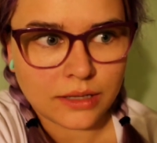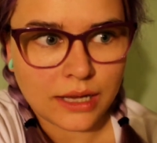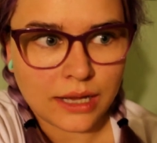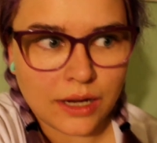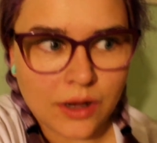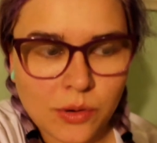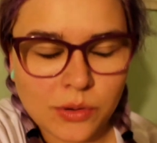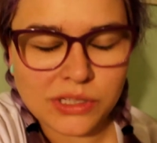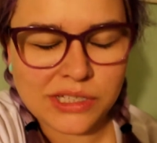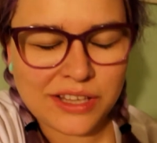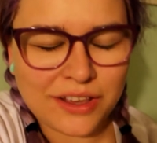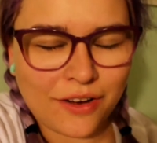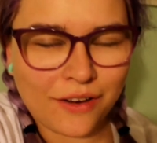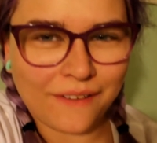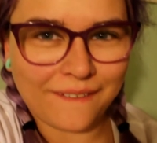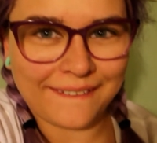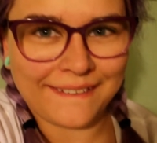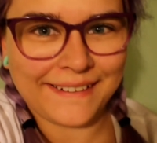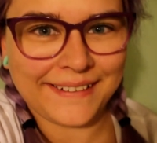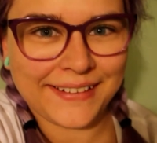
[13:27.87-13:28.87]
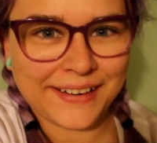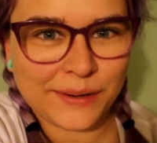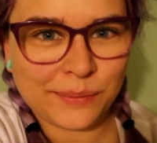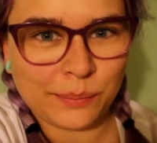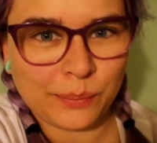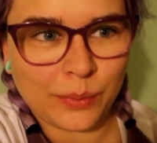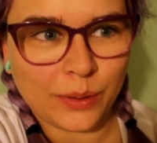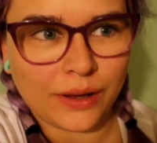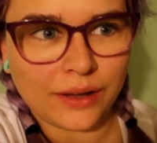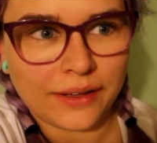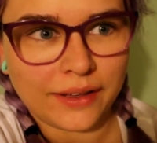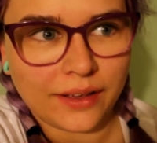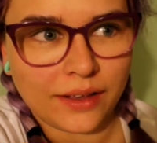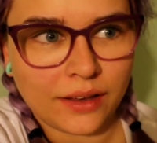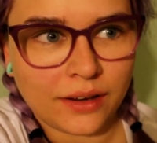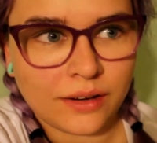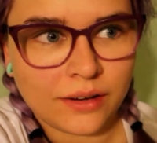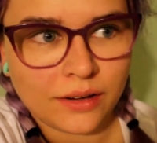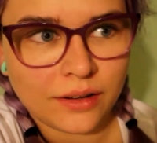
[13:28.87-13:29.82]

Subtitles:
I know it's hard, but